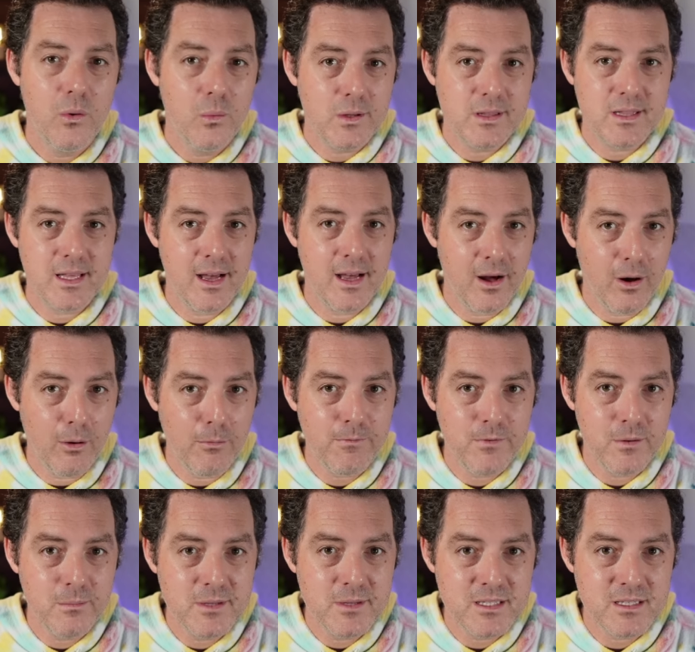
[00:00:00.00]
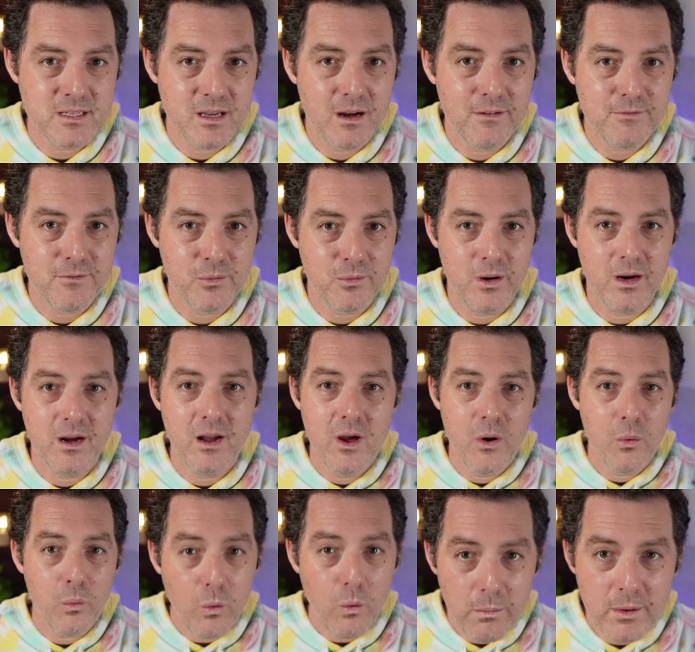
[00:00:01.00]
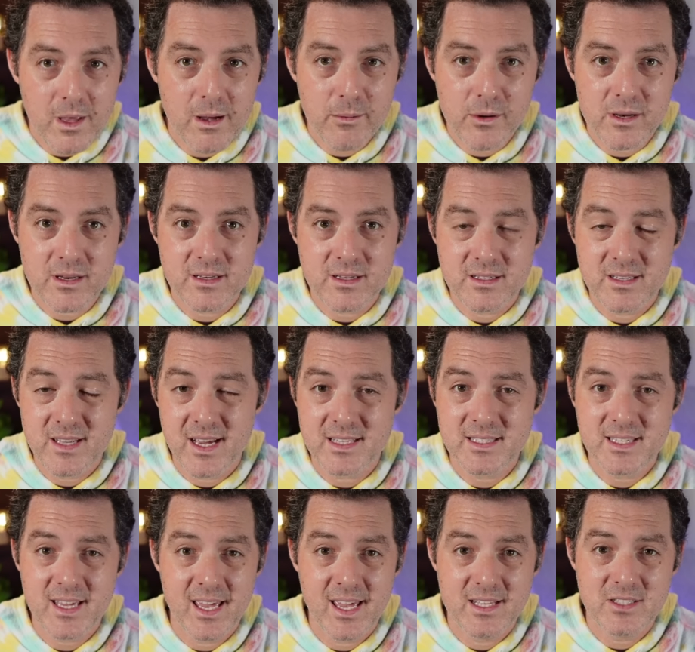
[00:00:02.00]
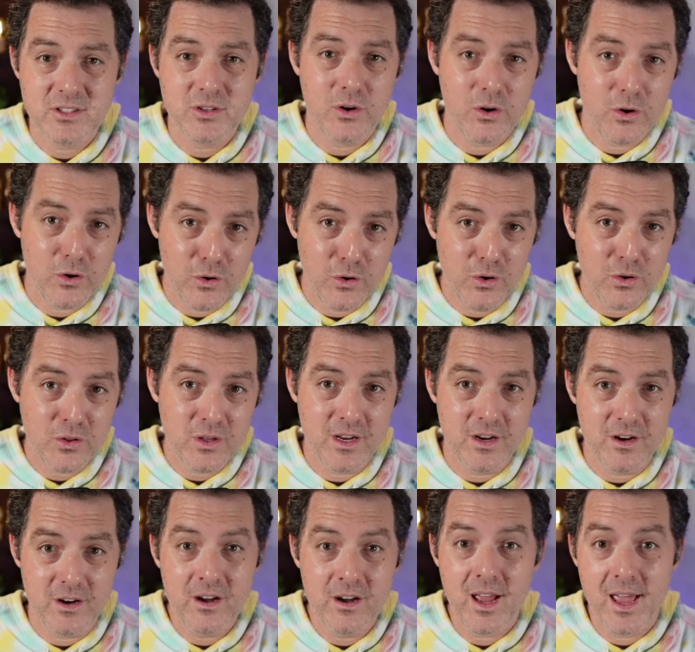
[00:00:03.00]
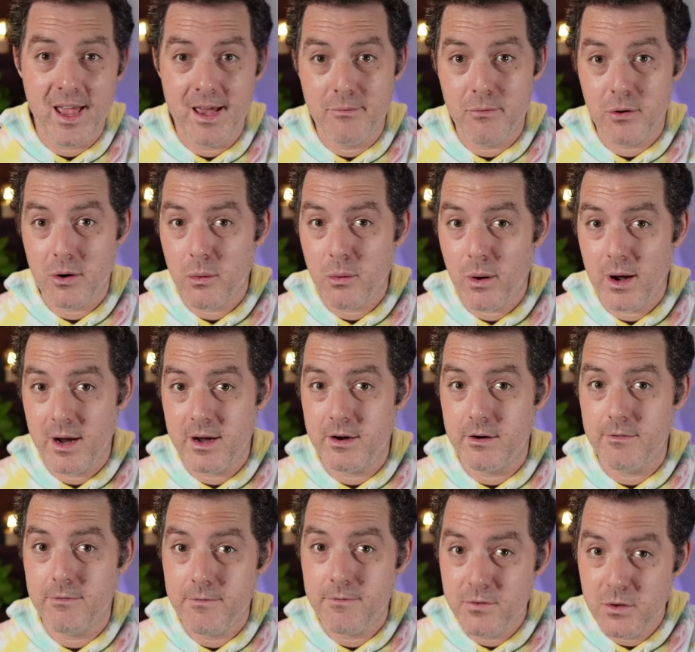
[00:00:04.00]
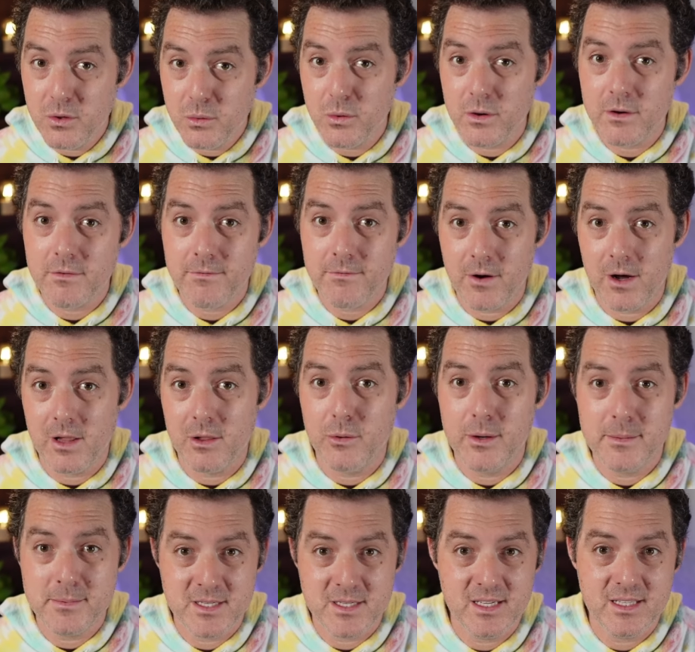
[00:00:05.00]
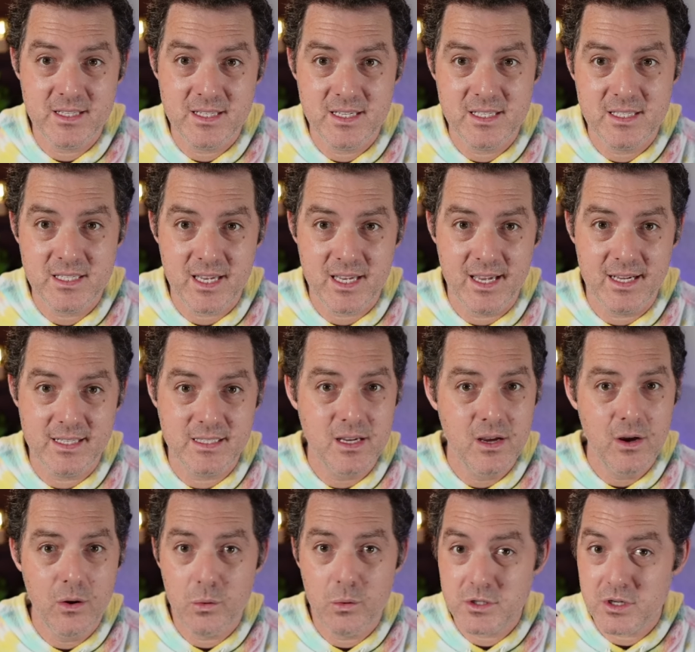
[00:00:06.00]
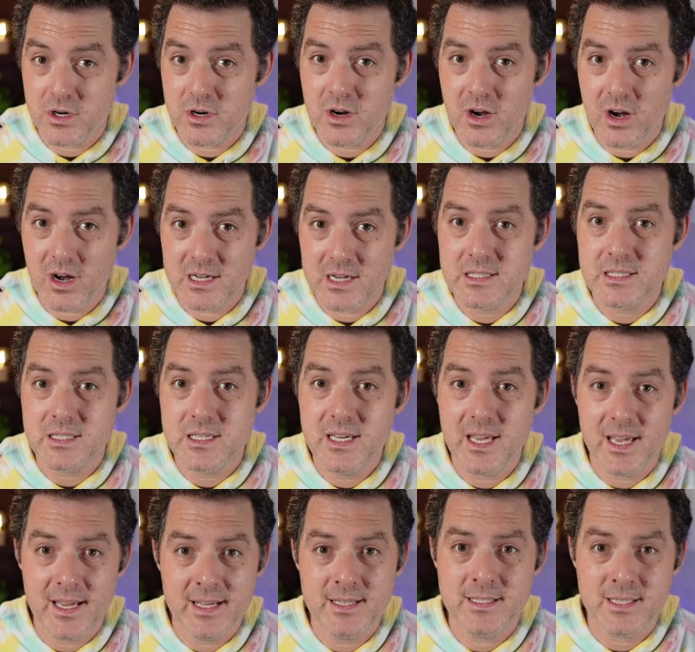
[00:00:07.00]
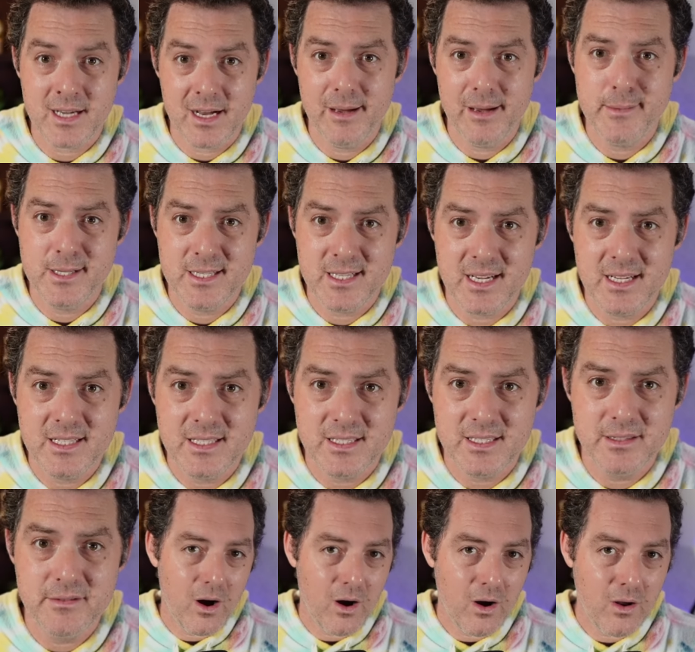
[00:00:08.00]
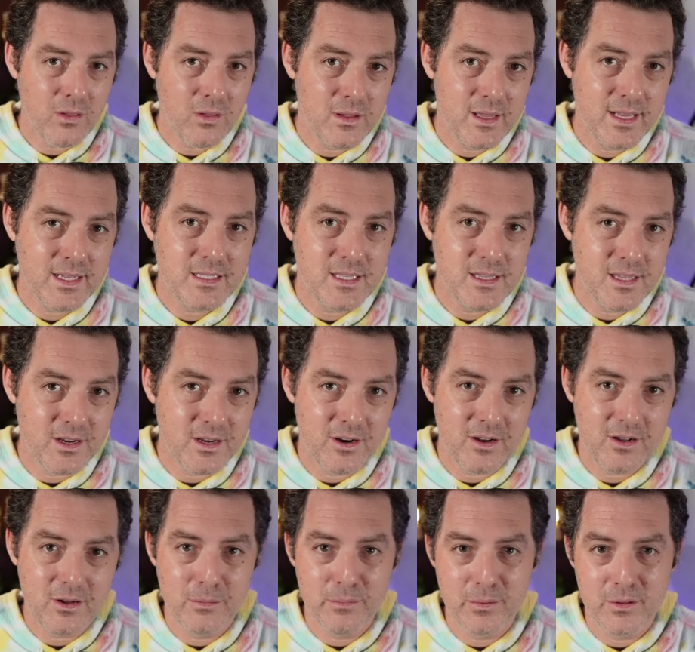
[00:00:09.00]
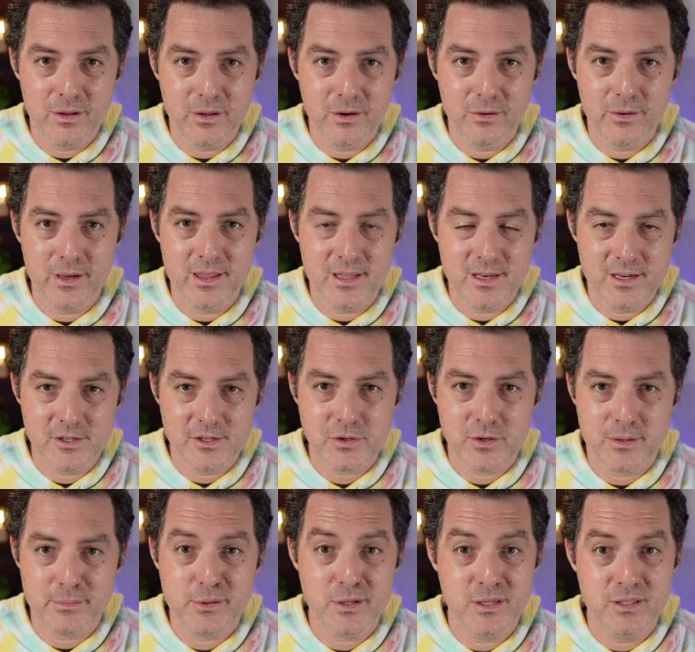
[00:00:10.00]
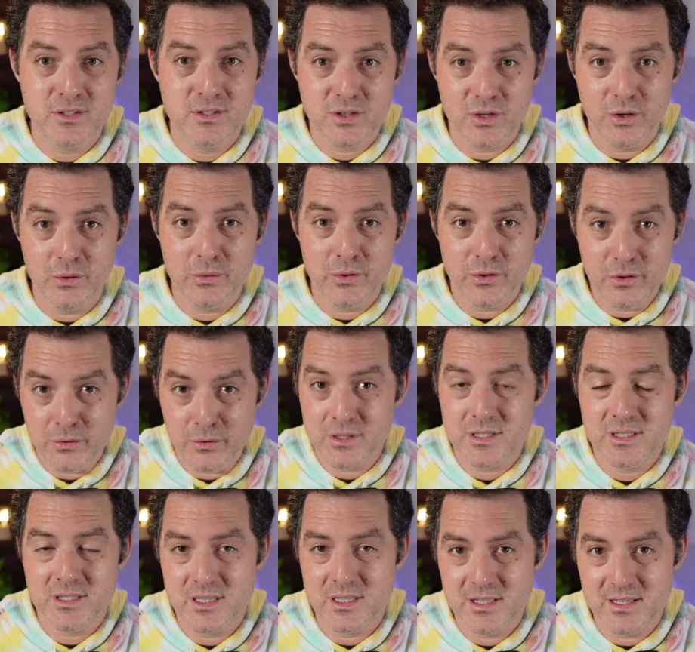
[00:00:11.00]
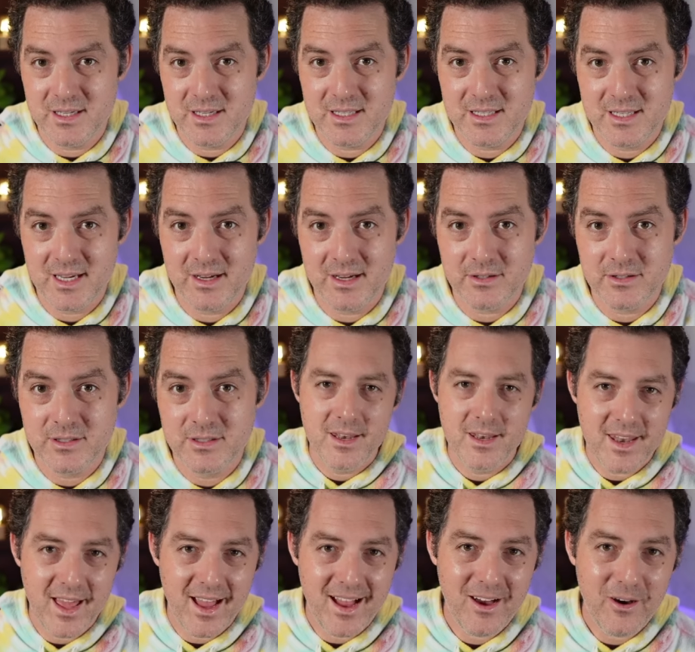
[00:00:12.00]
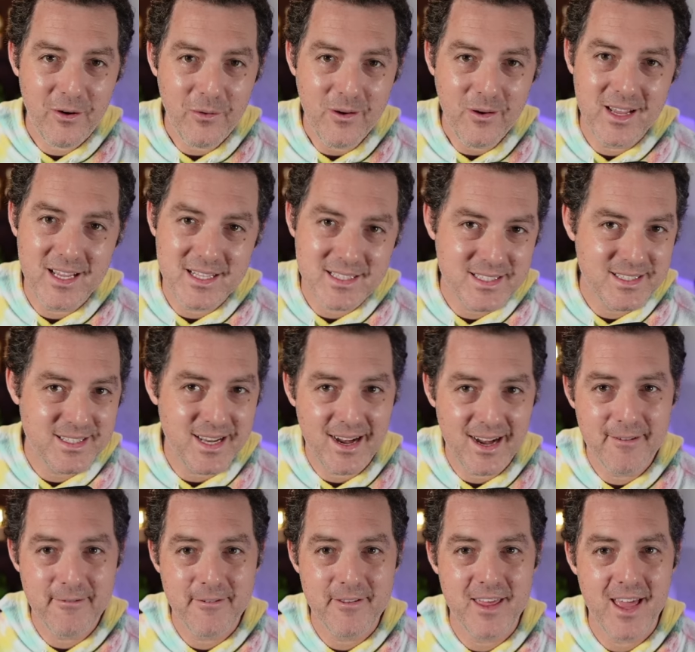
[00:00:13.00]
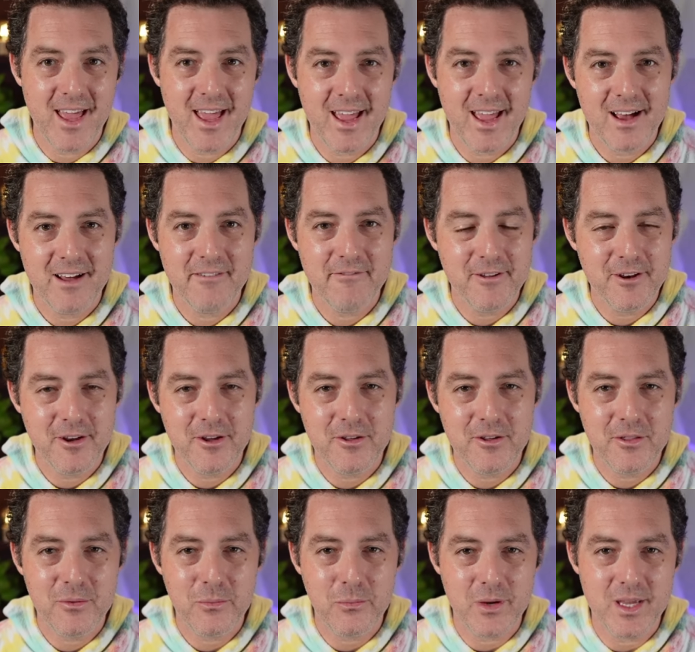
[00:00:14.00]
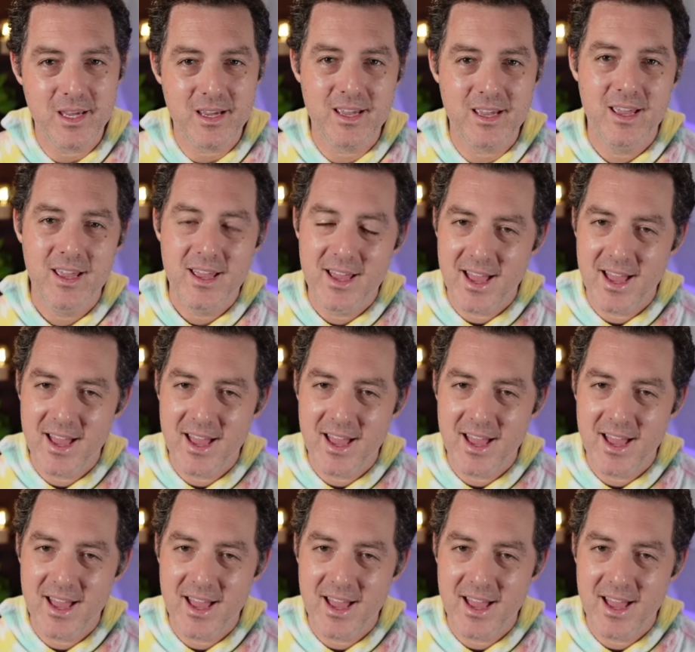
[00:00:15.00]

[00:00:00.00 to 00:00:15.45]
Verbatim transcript: With the help from the software, we'll be able to detect cancer earlier and require fewer follow-up CT scans, which are costly and time intensive. I'll link to the article below in the description so you can see the details. Now it's time for the AI AI video of the week.